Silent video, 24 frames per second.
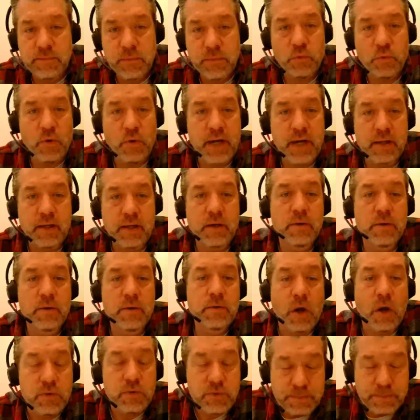radio
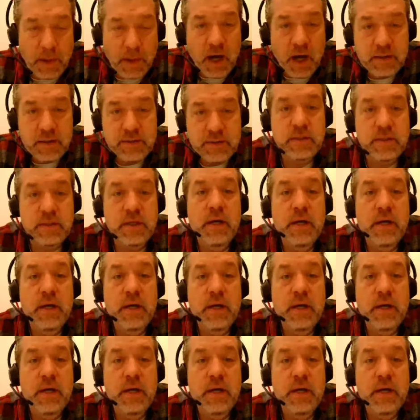Ghost Box